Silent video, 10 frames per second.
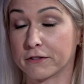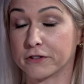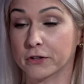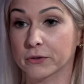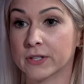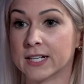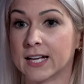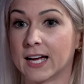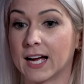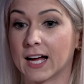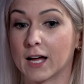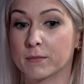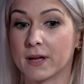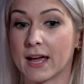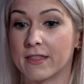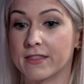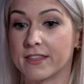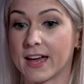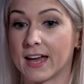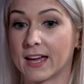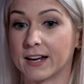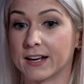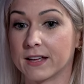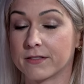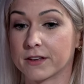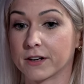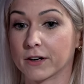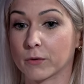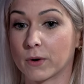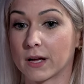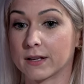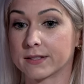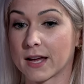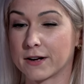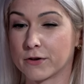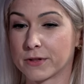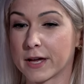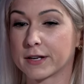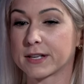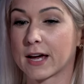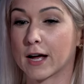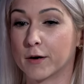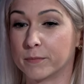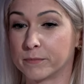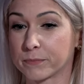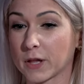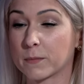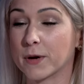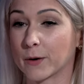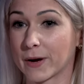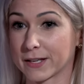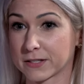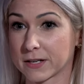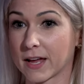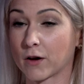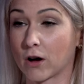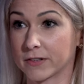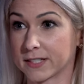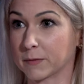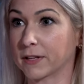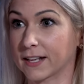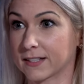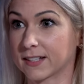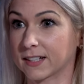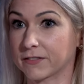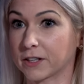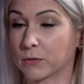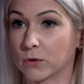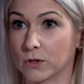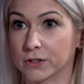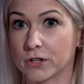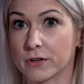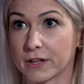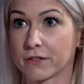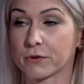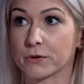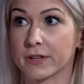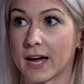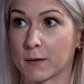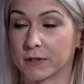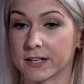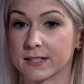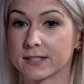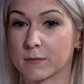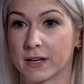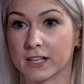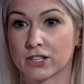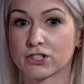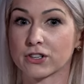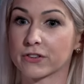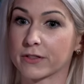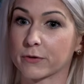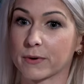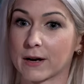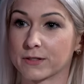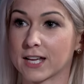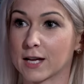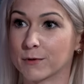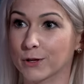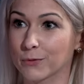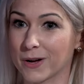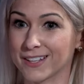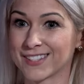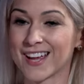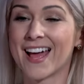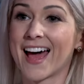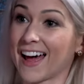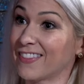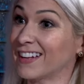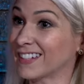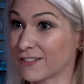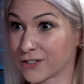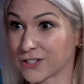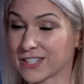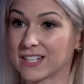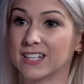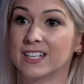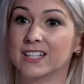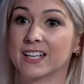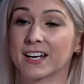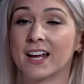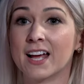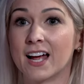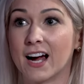few. And then there was, I know that Mayor West obviously played a significant role in going through the applicants and making sure that the round table was had that diversity and